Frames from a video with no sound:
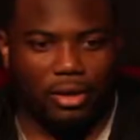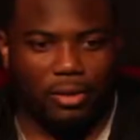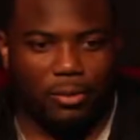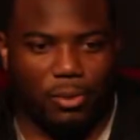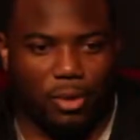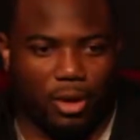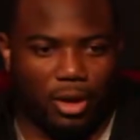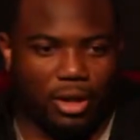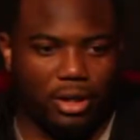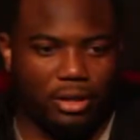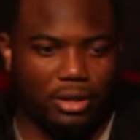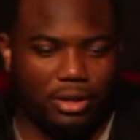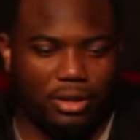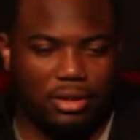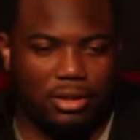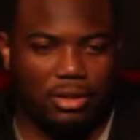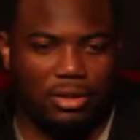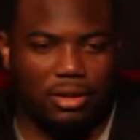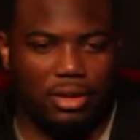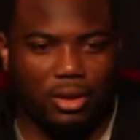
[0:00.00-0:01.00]

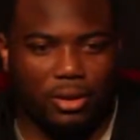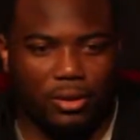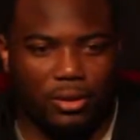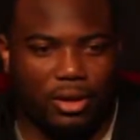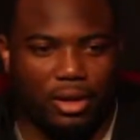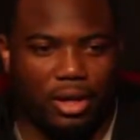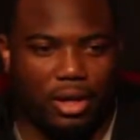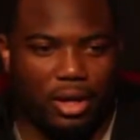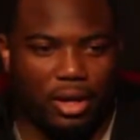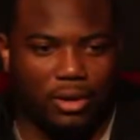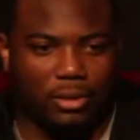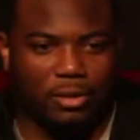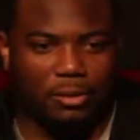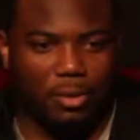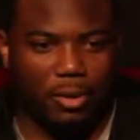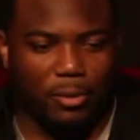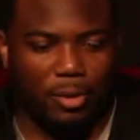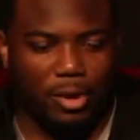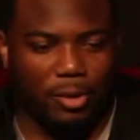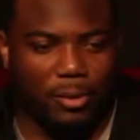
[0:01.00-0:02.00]
DeMarcus, Owen Daniels, my
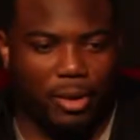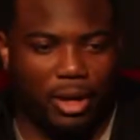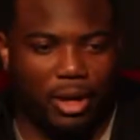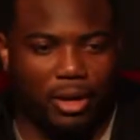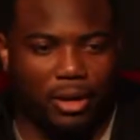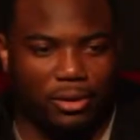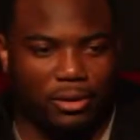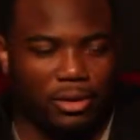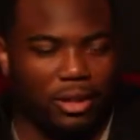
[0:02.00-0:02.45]
running back coach,